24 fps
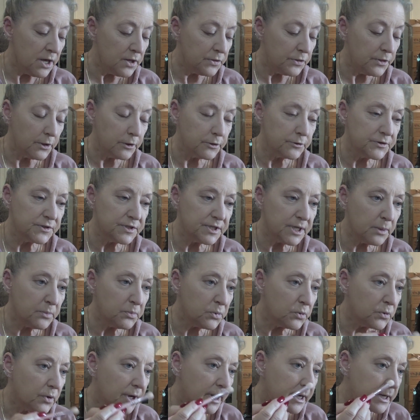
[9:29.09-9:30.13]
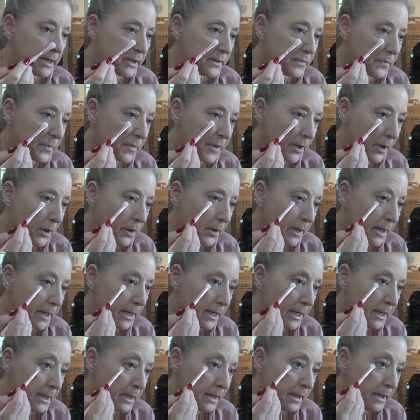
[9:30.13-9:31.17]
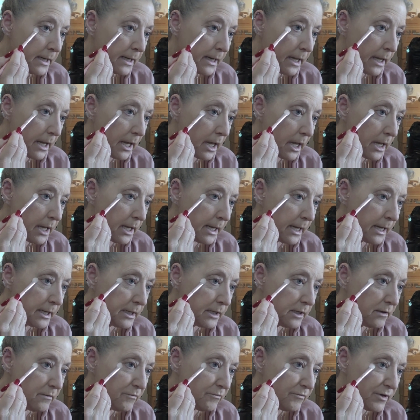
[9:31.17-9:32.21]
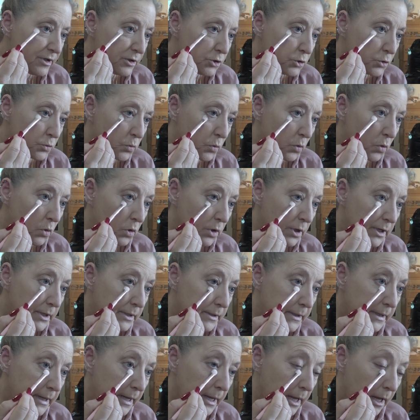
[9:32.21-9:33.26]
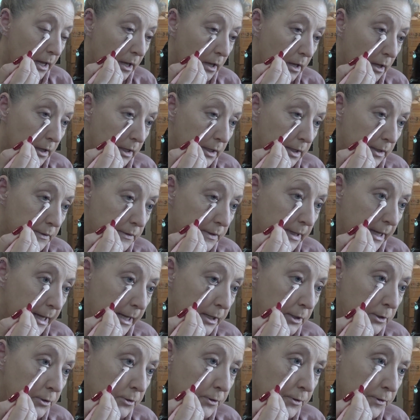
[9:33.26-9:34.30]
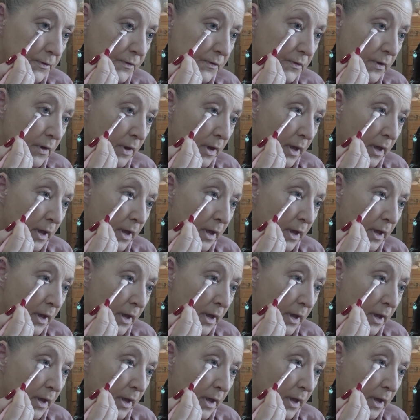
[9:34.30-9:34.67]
They're separated. They're in individual containers,